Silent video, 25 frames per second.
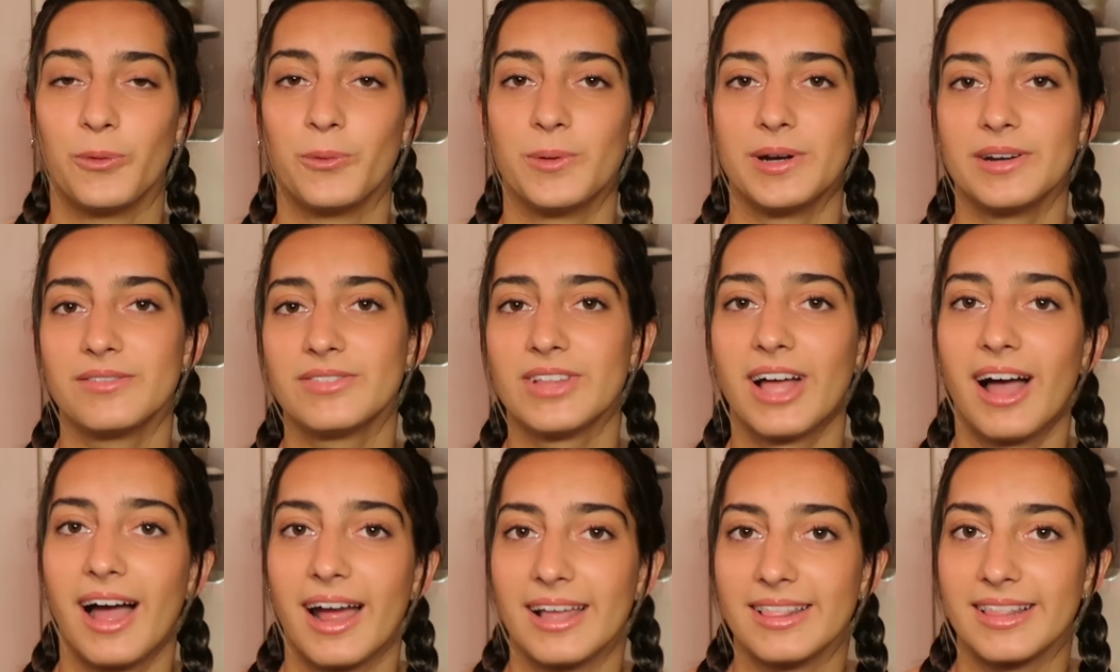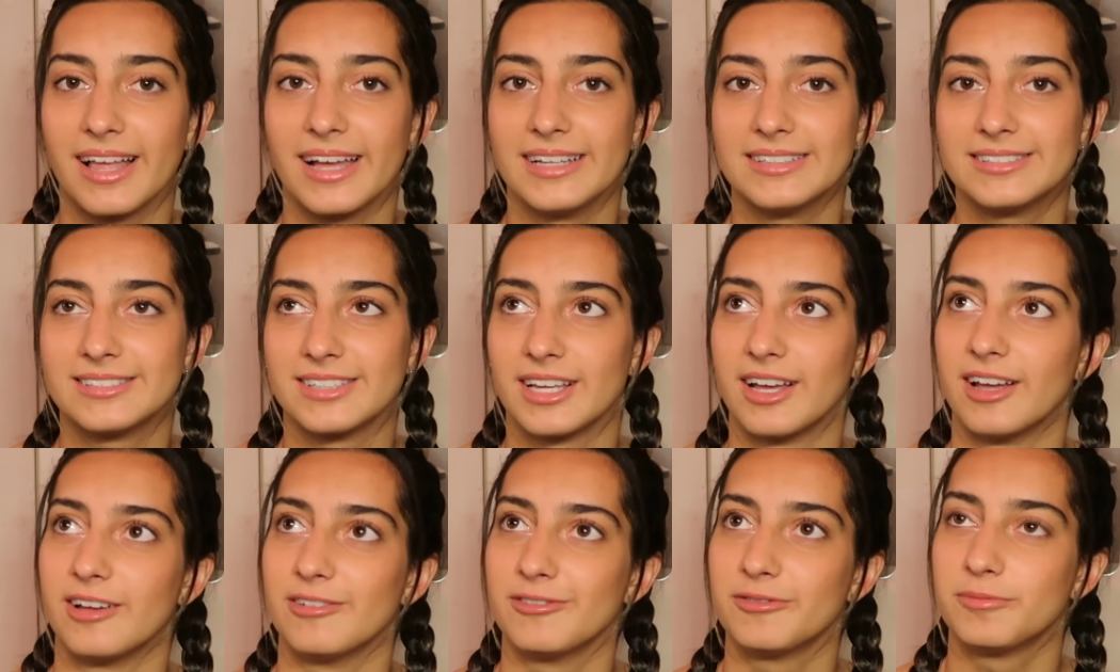One of the highlights
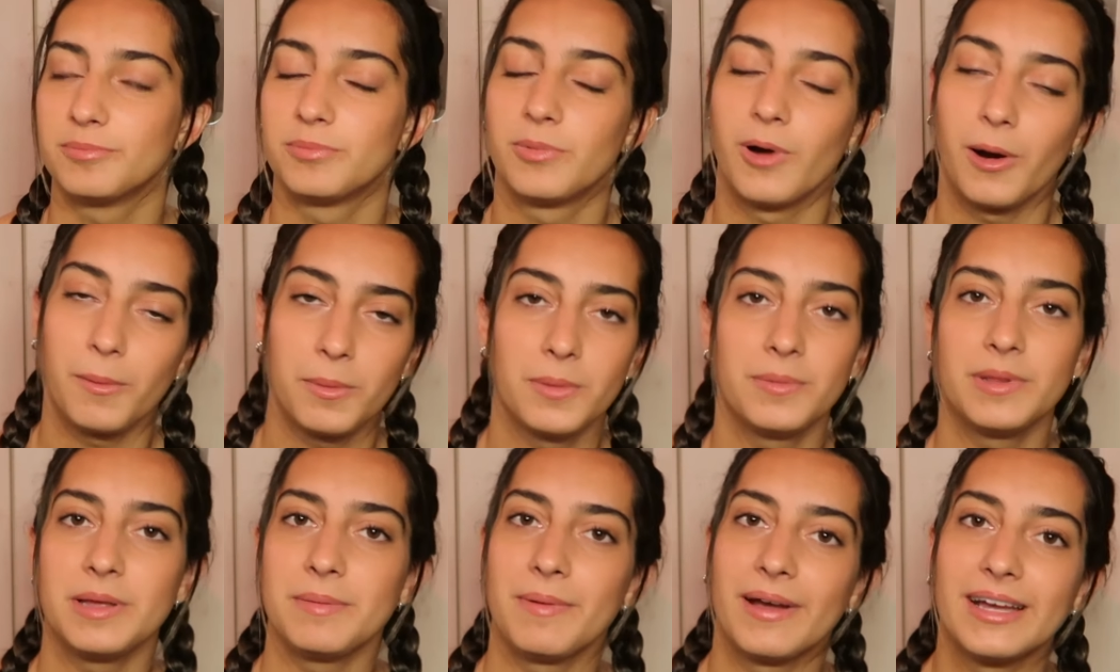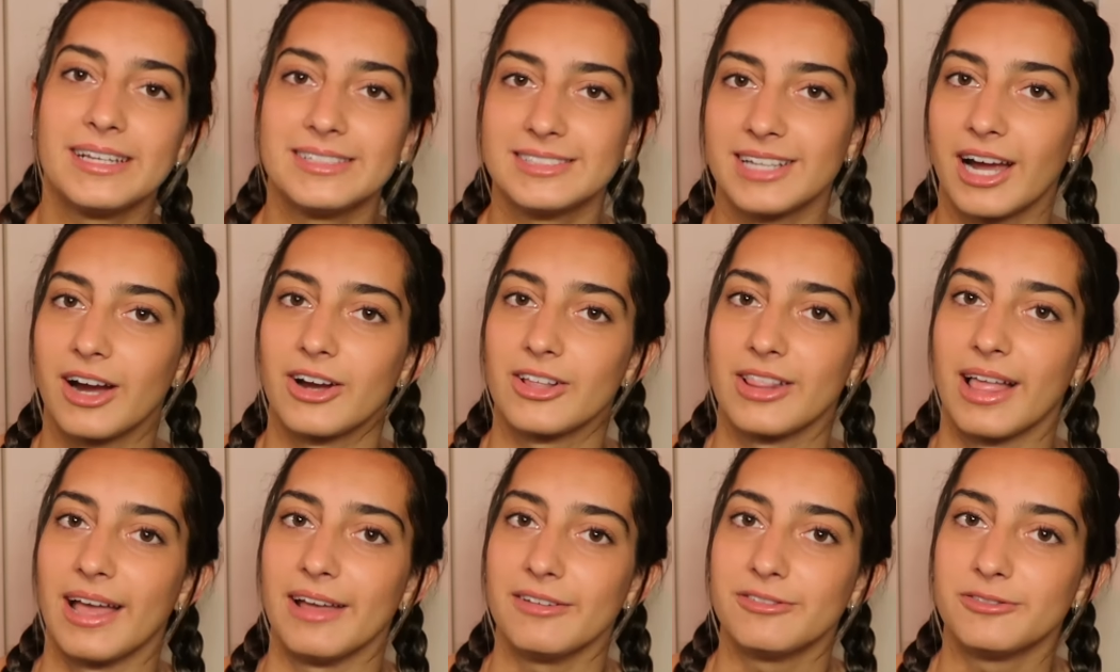of probably my
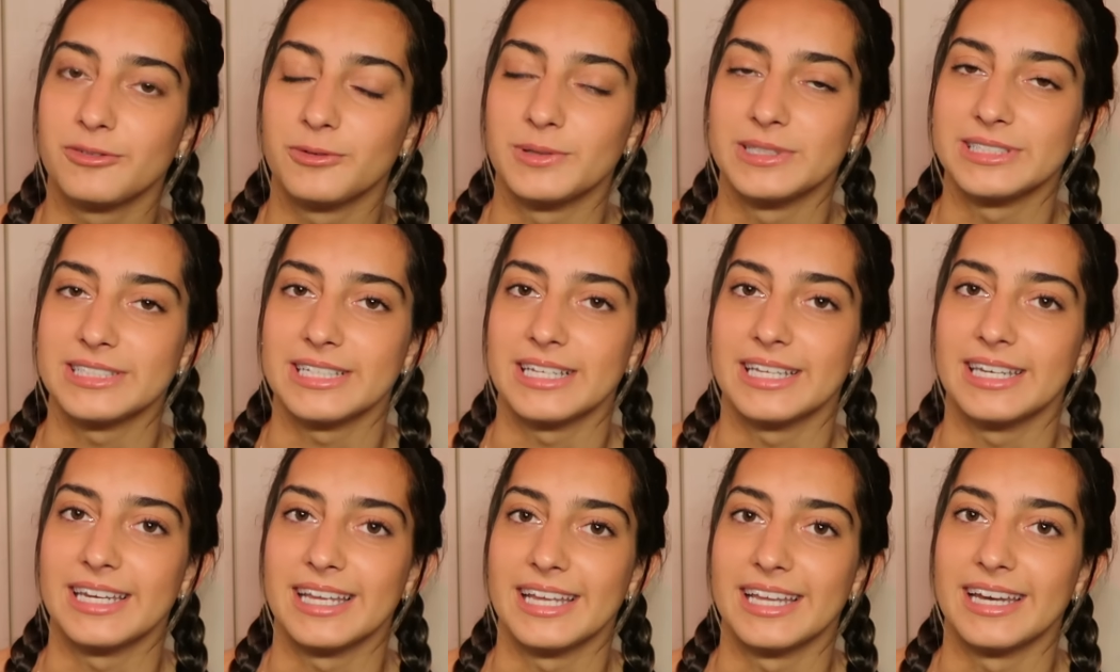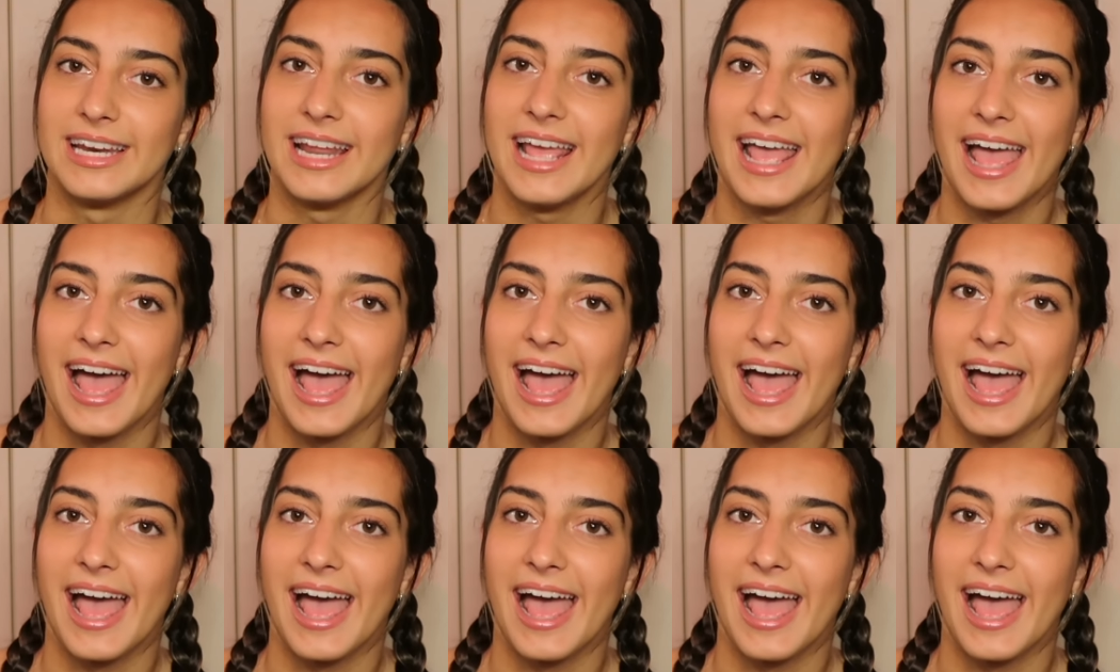entire life was eating